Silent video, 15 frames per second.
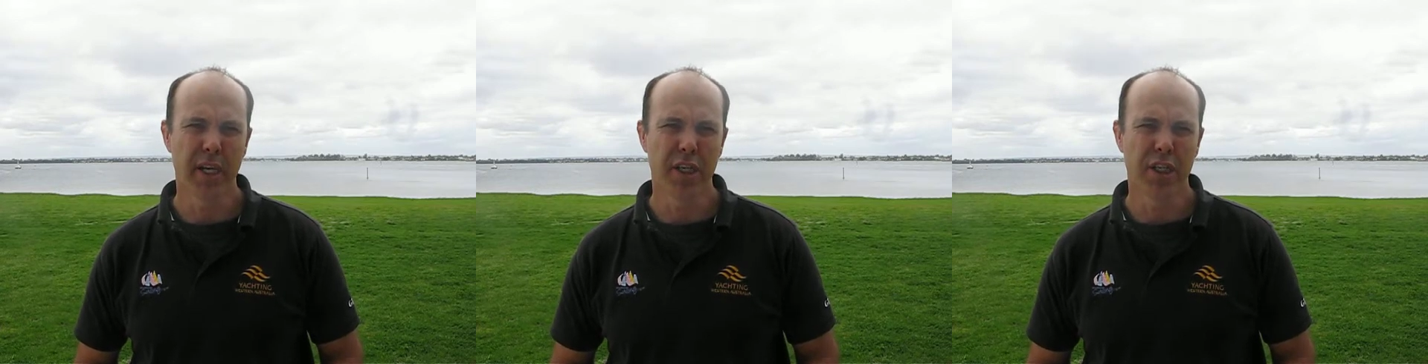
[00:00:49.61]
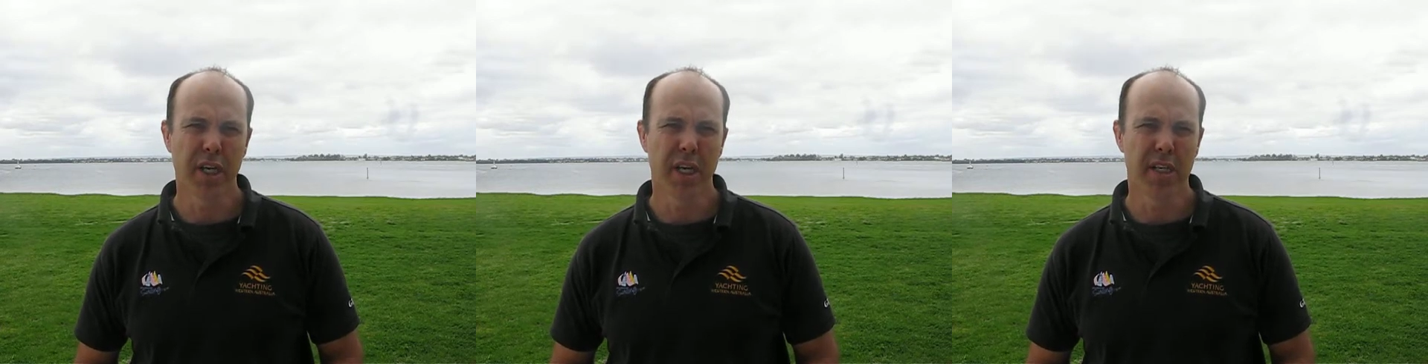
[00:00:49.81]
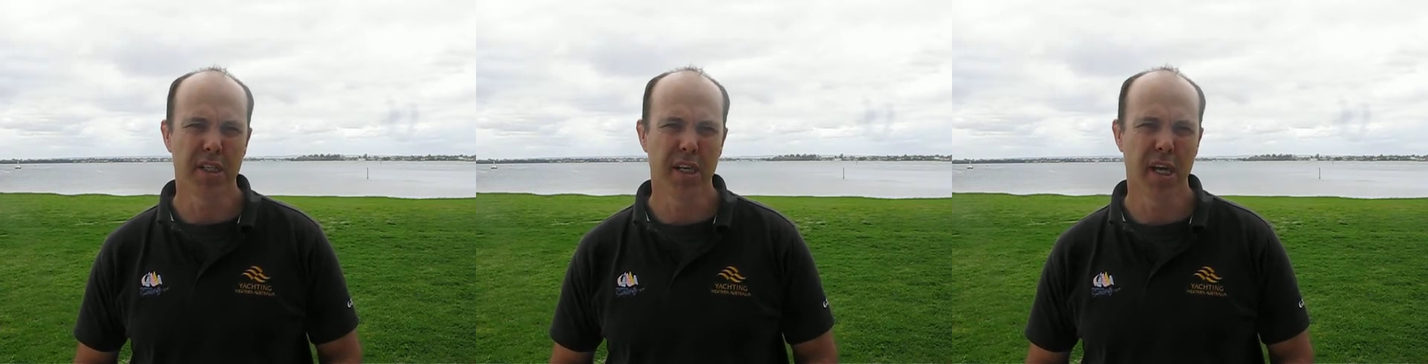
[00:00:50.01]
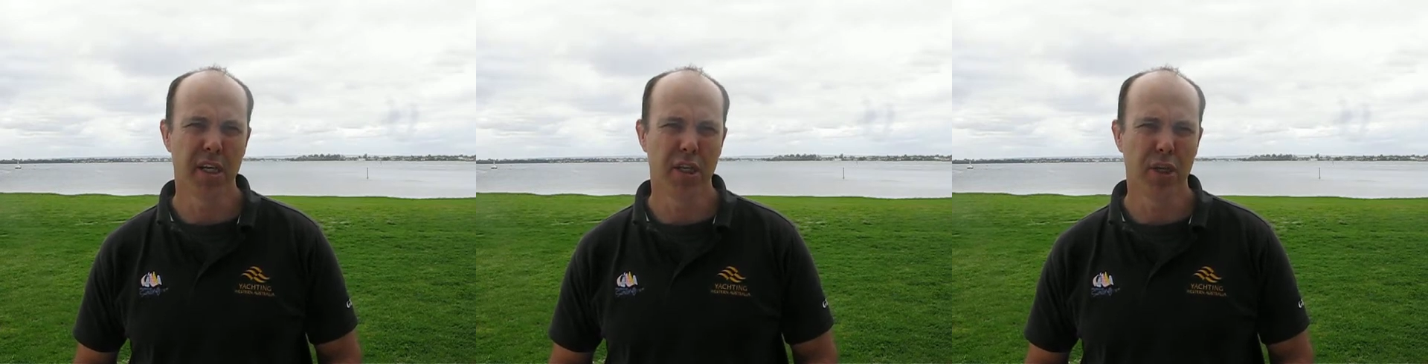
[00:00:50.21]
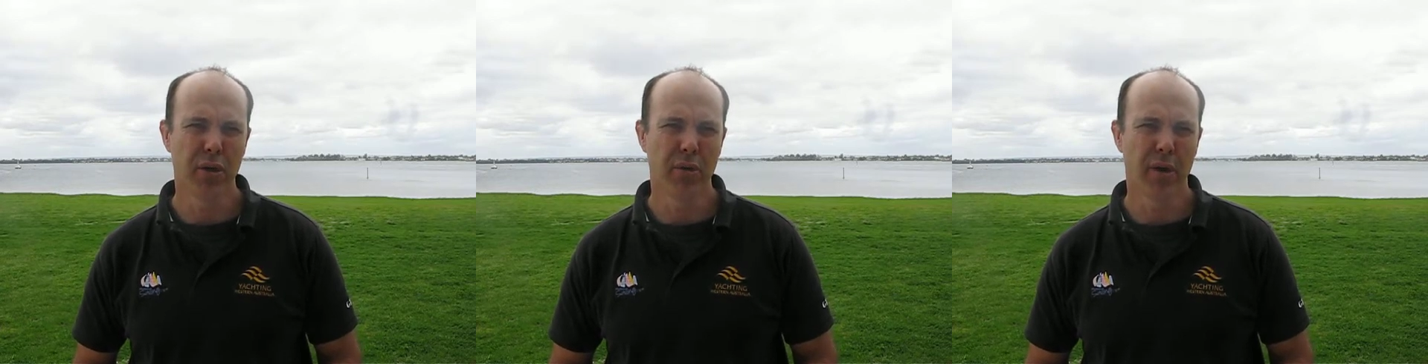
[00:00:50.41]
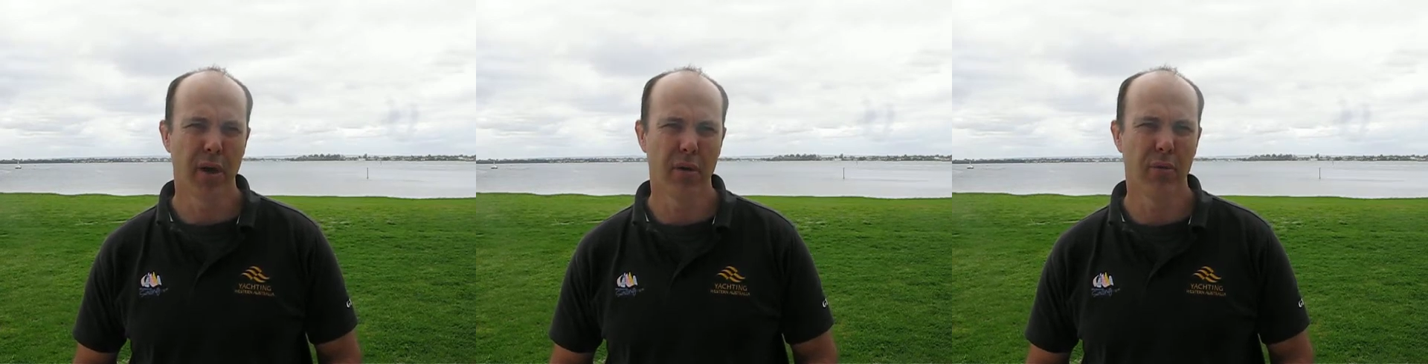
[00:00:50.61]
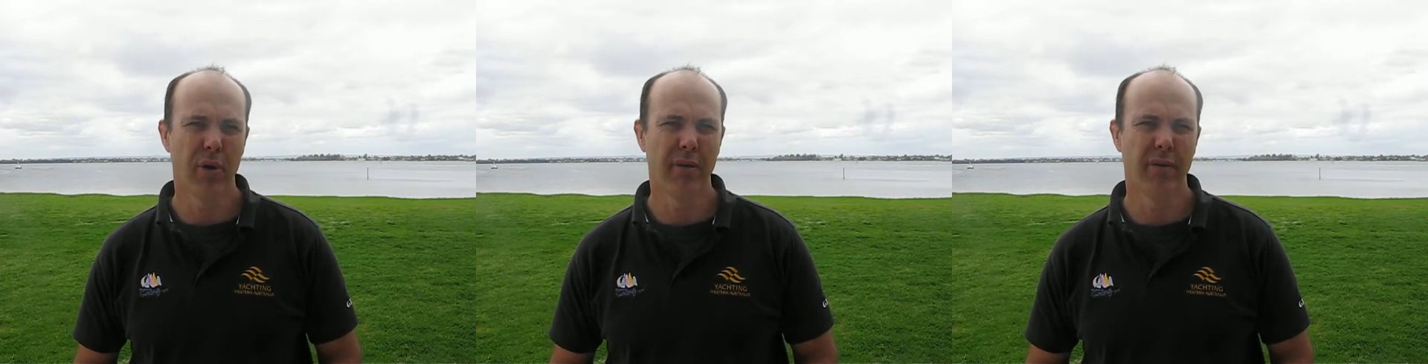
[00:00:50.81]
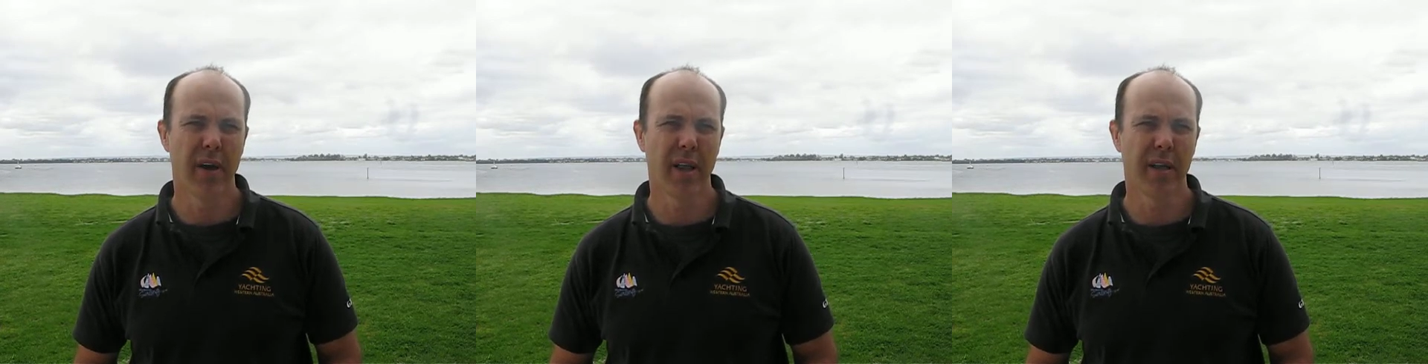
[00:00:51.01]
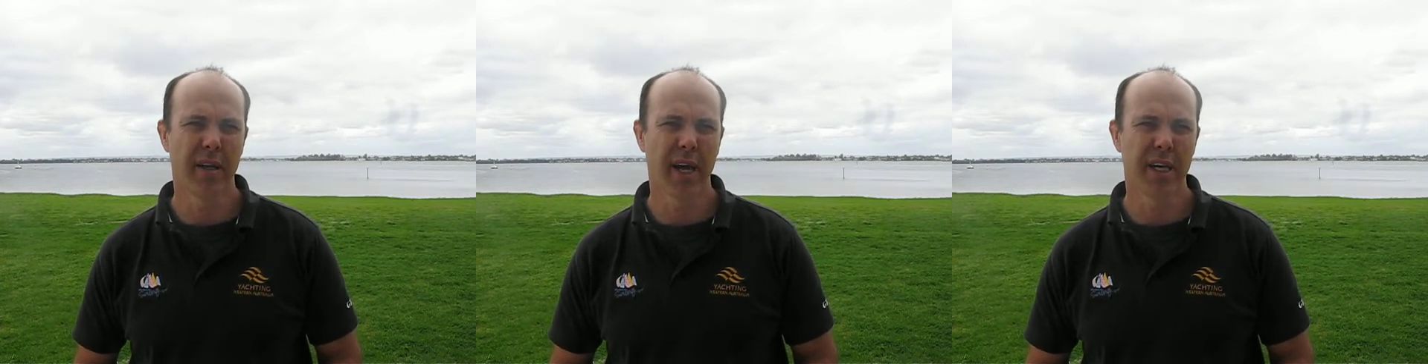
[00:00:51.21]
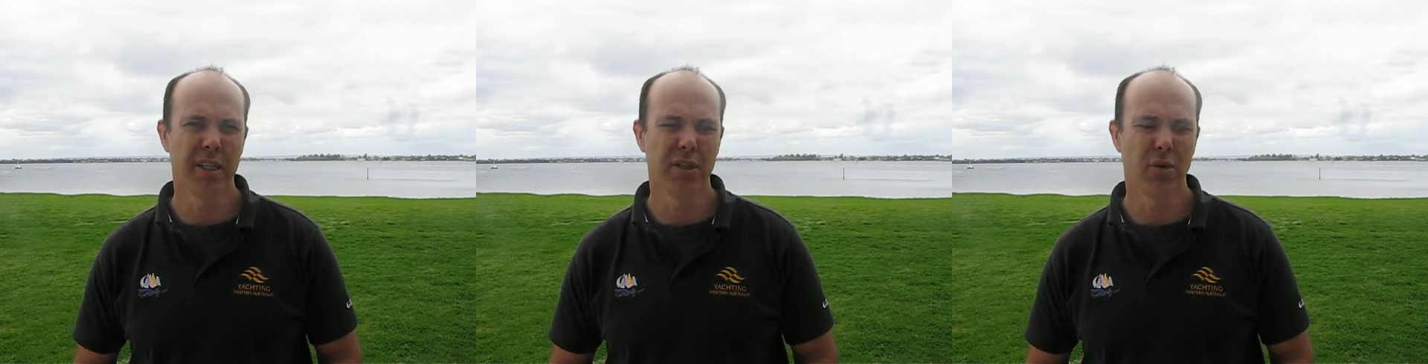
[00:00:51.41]
each year send you a
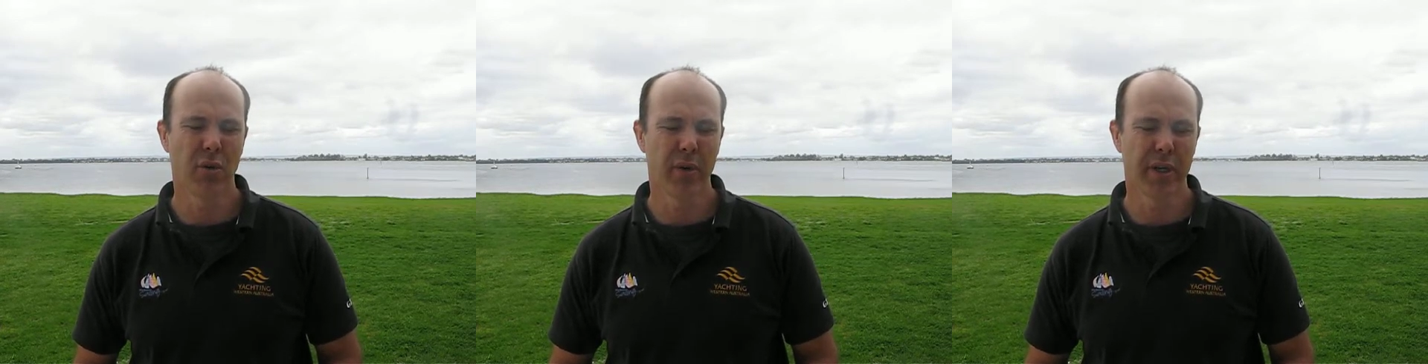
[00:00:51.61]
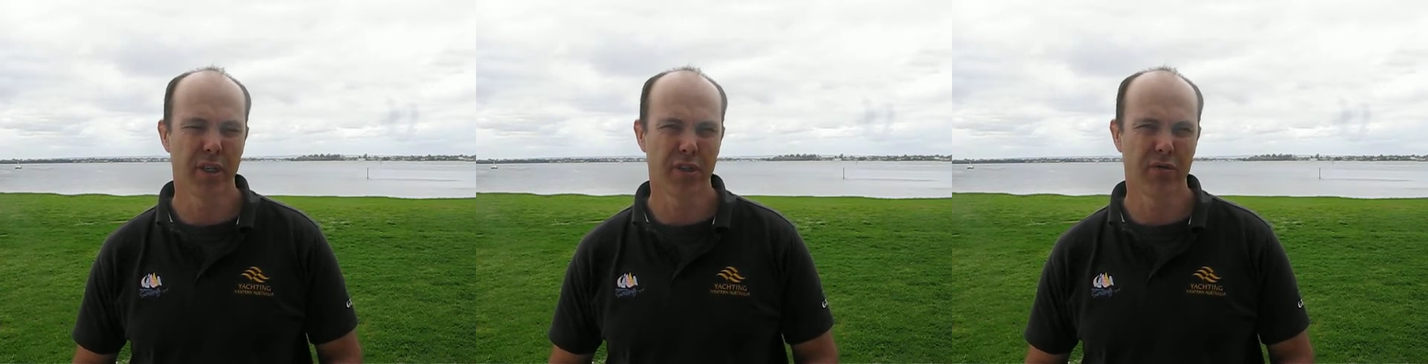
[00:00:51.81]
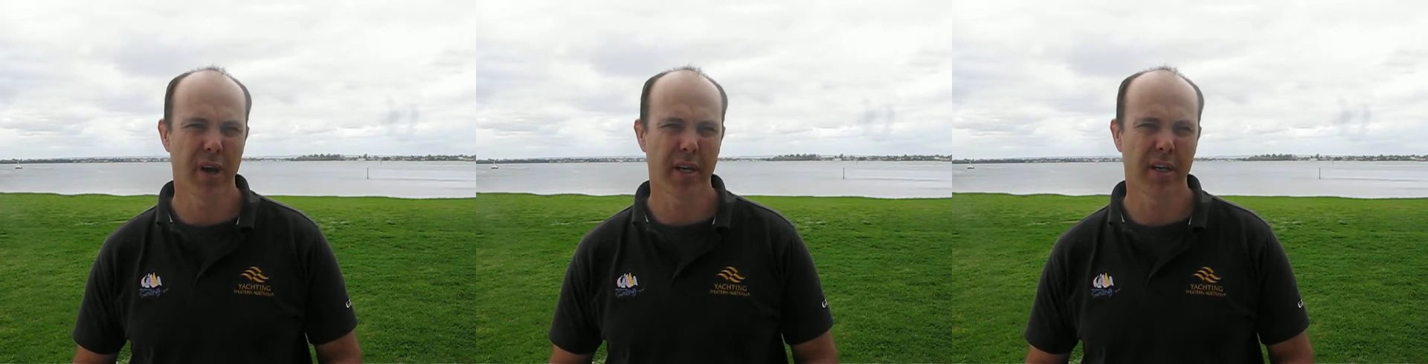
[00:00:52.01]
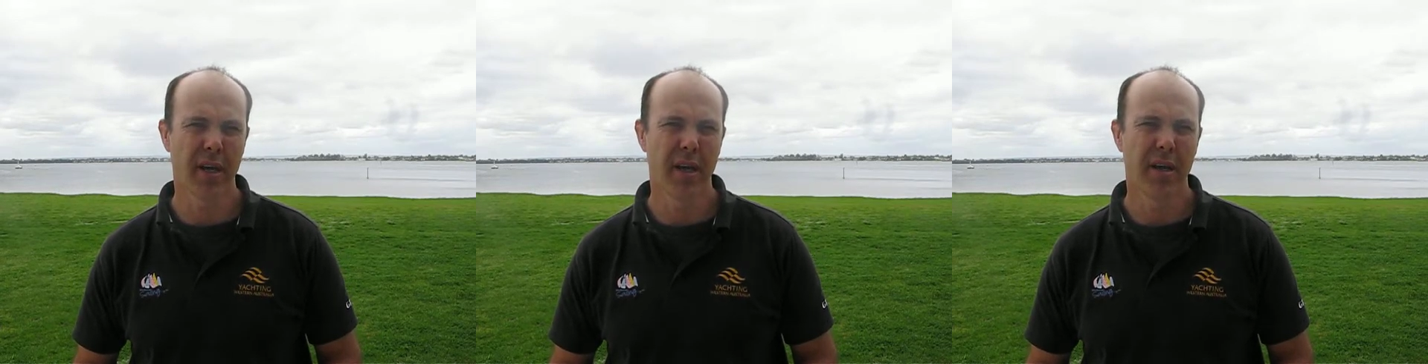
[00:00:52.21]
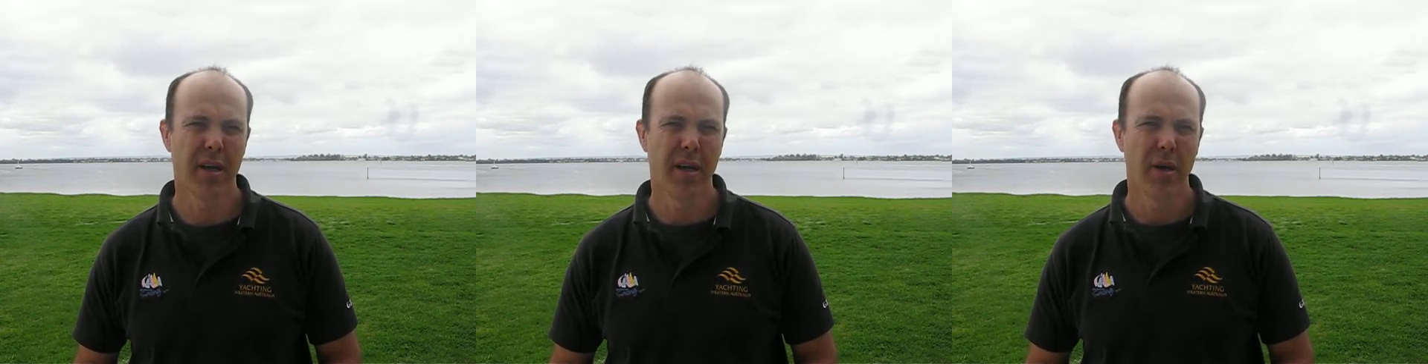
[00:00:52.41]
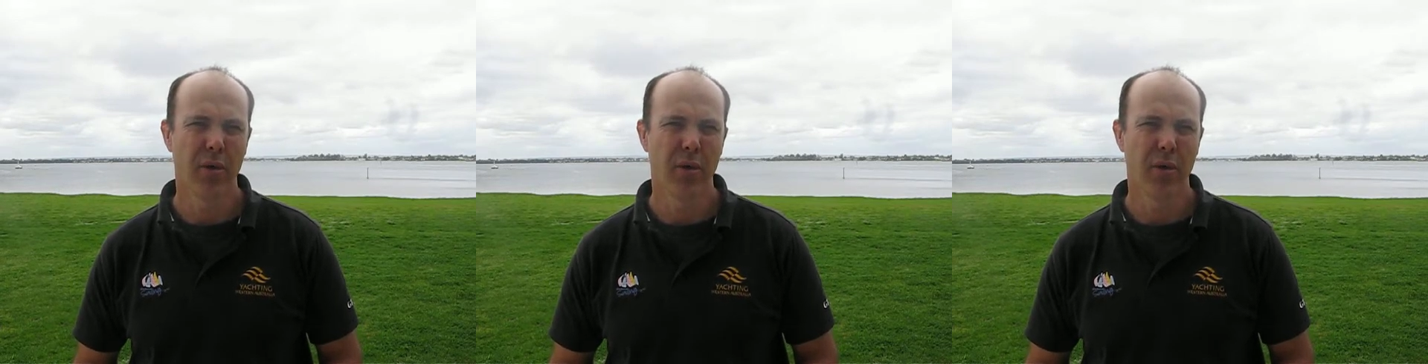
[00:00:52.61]
revalidation or an instructor